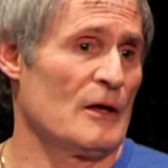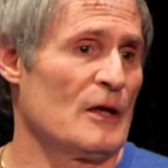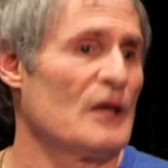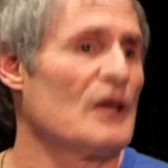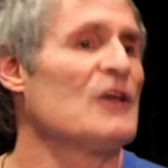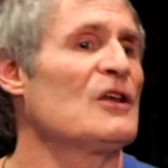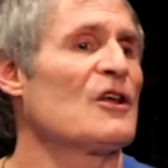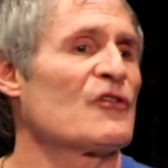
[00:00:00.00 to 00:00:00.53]

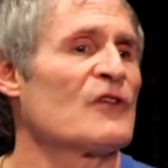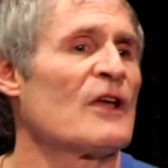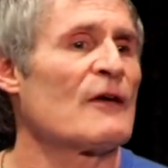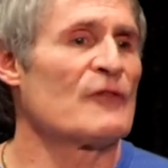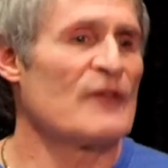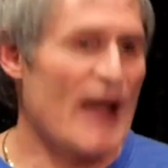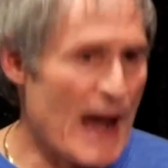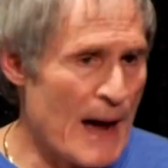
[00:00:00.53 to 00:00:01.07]
He doesn't have
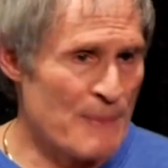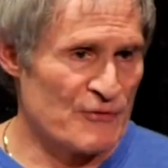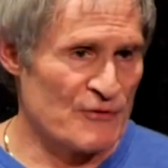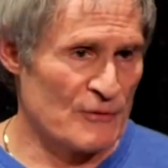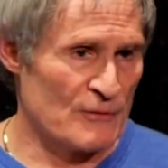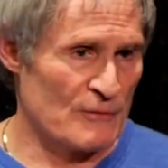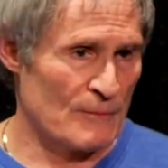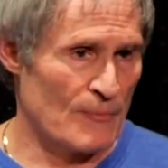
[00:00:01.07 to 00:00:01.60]
the
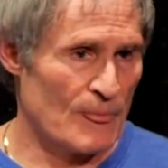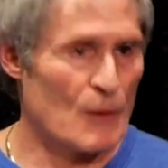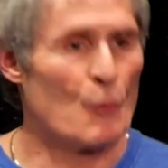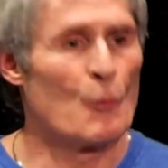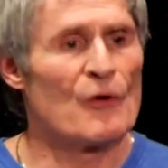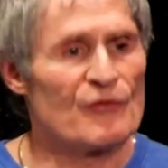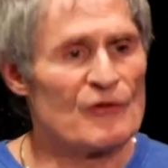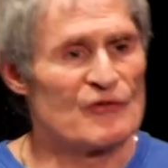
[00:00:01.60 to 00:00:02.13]
option
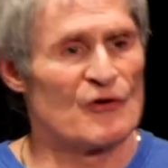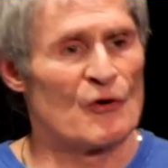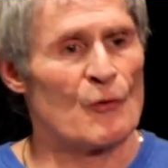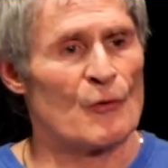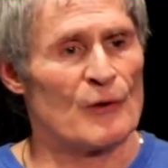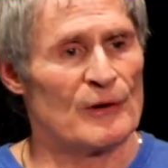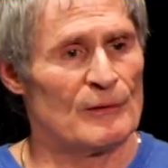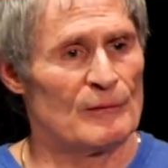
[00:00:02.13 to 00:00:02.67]
with the
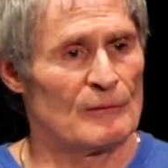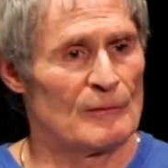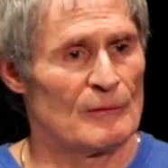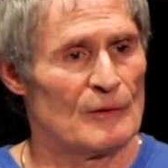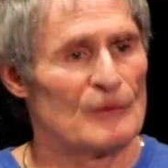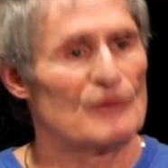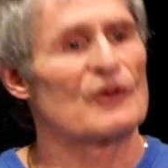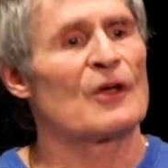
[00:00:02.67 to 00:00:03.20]
jury
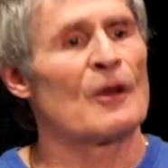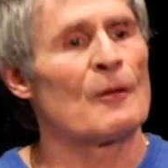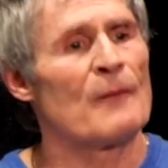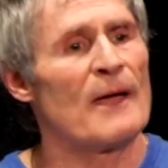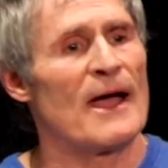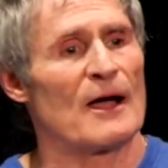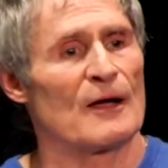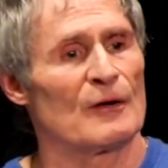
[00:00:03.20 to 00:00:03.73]
to come
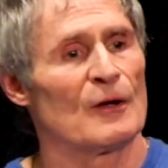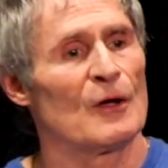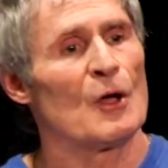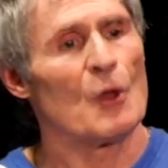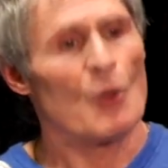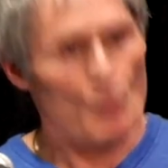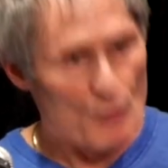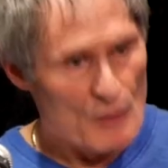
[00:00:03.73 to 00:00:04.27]
back
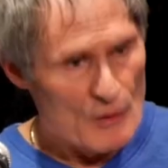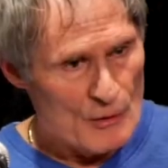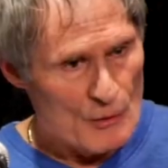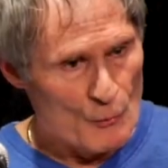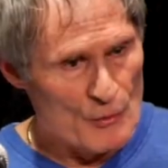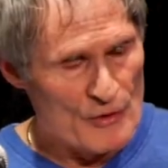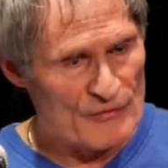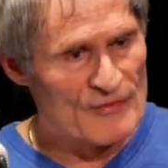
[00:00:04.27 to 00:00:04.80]

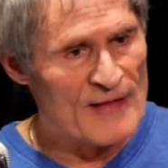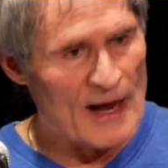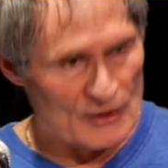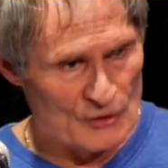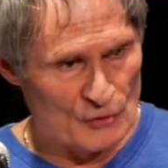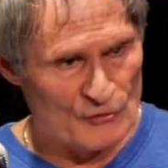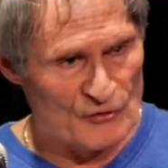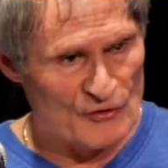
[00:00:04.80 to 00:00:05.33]
with not
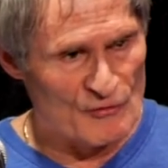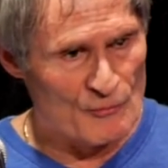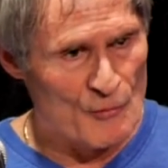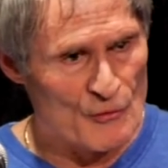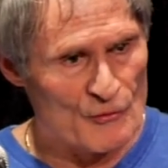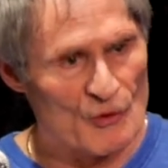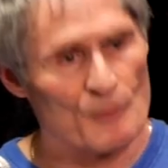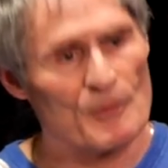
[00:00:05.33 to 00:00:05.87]
guilty of
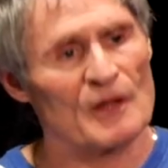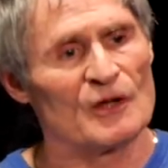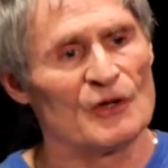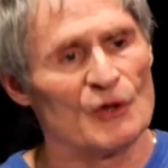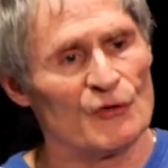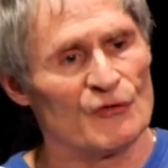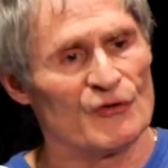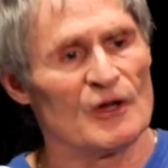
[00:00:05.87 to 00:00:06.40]
murder, but
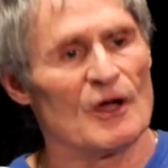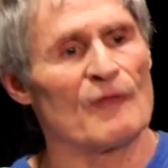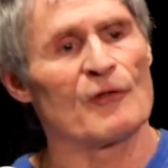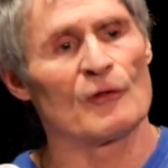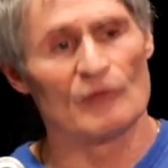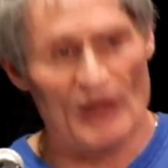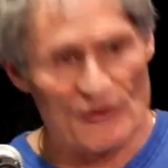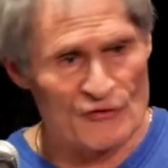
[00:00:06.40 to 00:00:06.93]
guilty of the
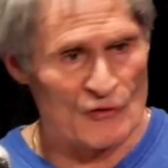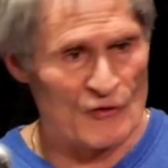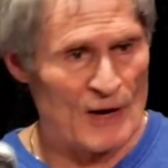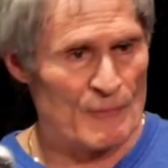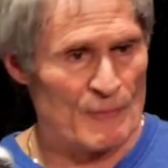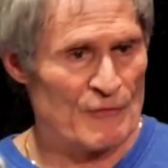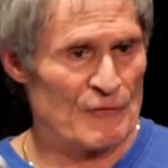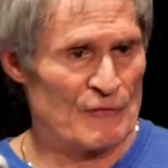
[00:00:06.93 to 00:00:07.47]
lesser
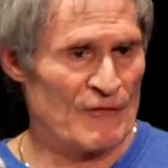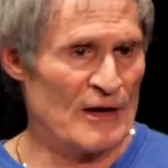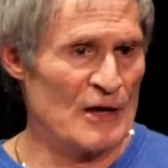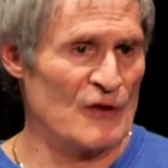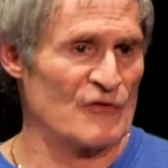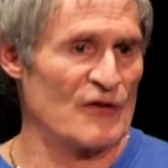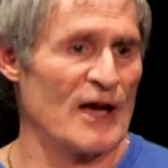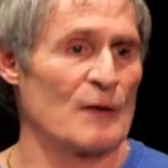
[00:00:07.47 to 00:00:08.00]
crime of
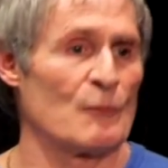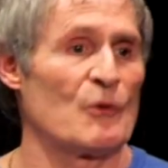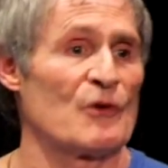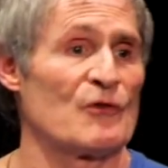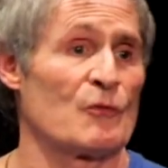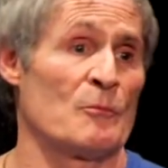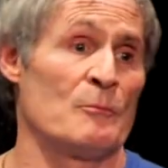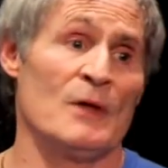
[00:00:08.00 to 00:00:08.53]
infanticide,
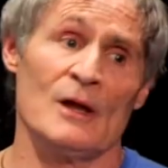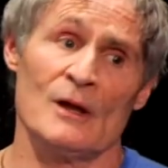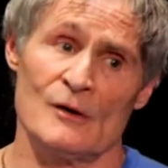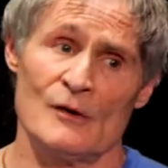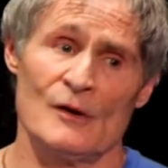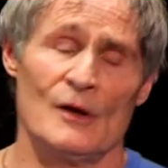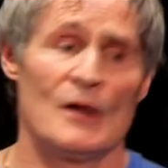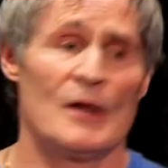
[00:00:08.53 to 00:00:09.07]
which would
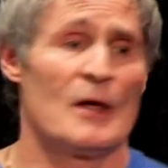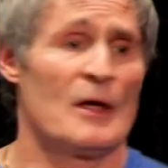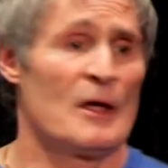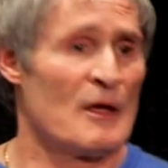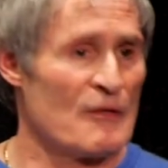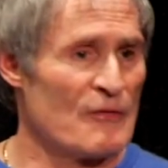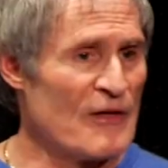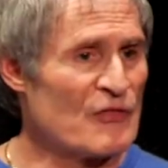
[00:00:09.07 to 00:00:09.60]
mean
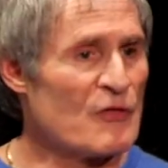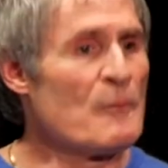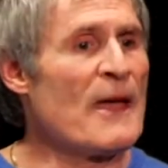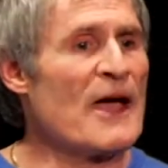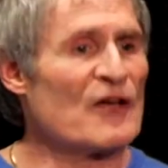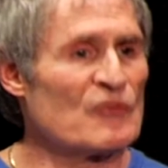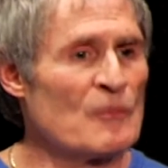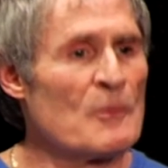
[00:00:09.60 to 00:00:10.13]
that the
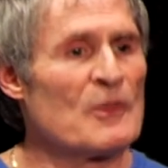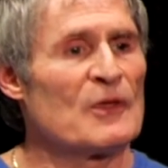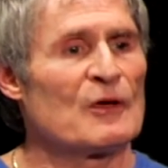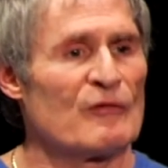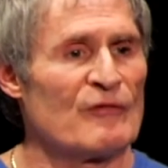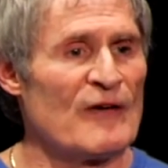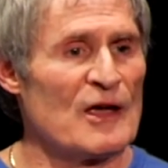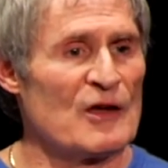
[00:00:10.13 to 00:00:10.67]
maximum he could
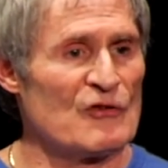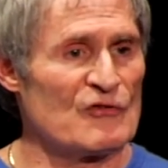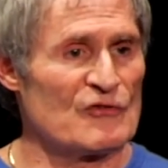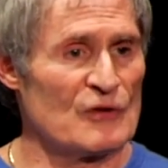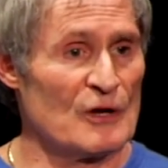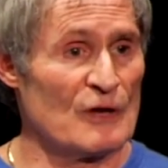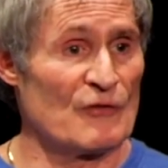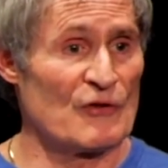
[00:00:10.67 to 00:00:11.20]
face,
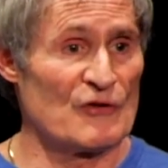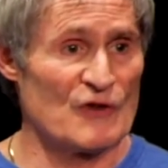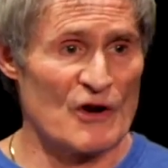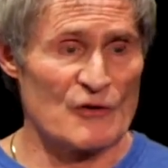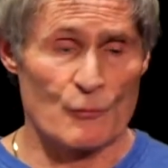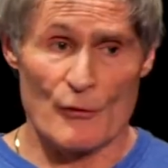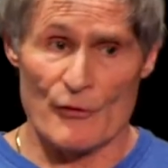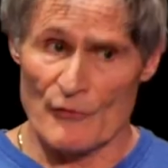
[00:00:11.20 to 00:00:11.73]
if the
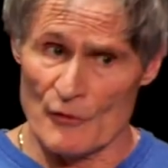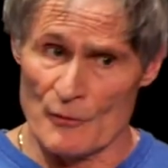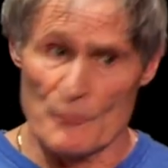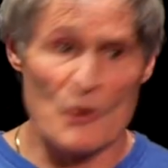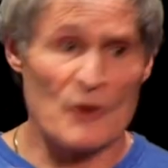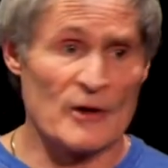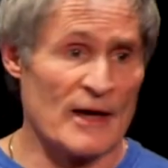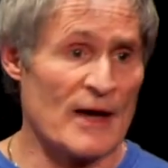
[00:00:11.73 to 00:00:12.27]
judge were to throw the
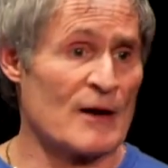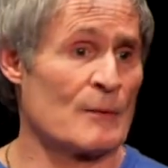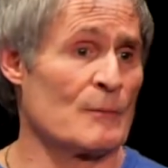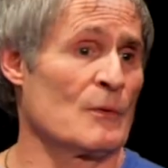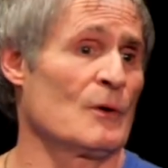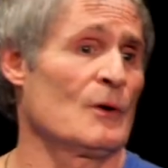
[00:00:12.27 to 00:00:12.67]
book at him,